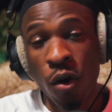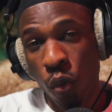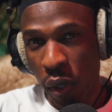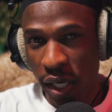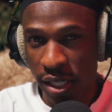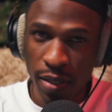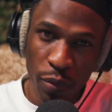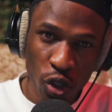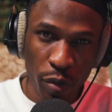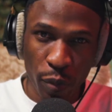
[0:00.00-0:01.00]
Well, as a
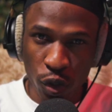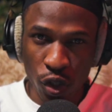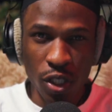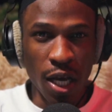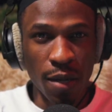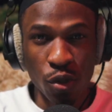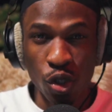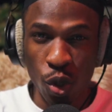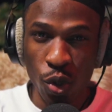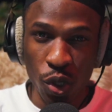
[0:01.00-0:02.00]
music producer, I'm
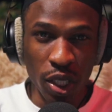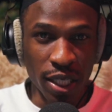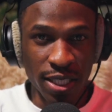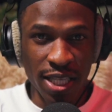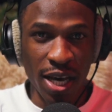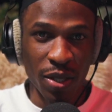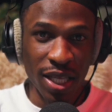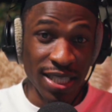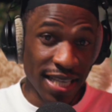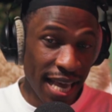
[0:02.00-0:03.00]
sure you can tell
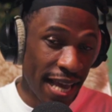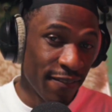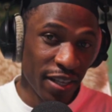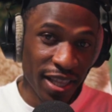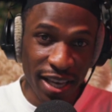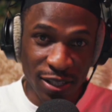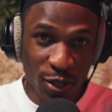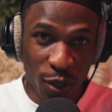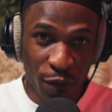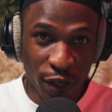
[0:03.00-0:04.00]
that every day is
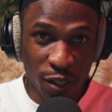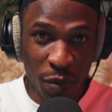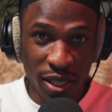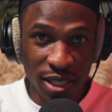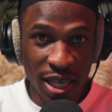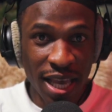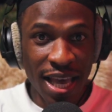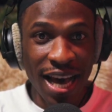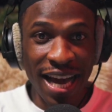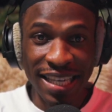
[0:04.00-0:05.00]
not Christmas,
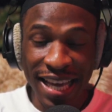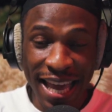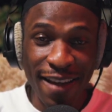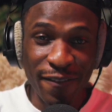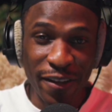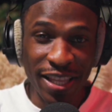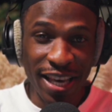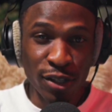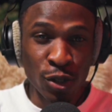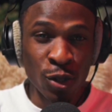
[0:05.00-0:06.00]
and every
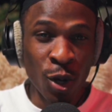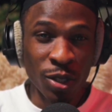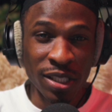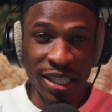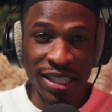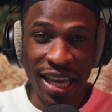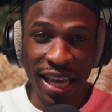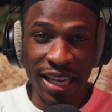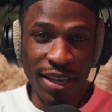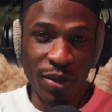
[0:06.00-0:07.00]
day is not the
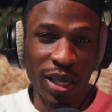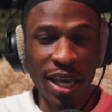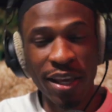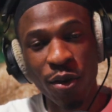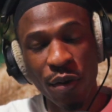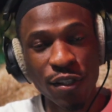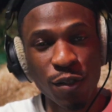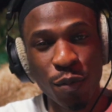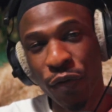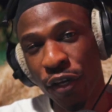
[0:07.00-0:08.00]
day that you get your
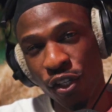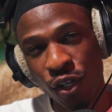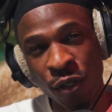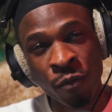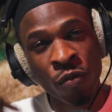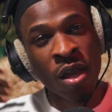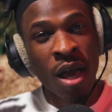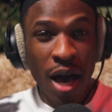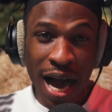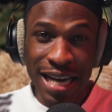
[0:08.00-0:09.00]
inspiration
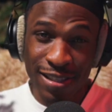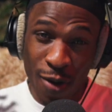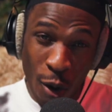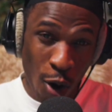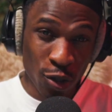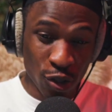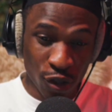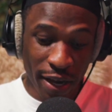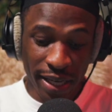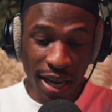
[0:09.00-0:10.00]
as
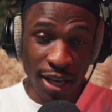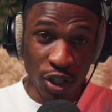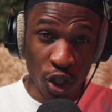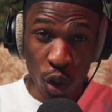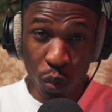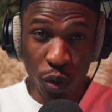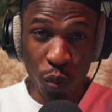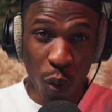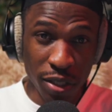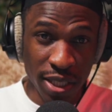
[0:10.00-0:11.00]
100 as you would
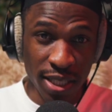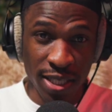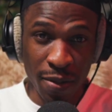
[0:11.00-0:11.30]
want it to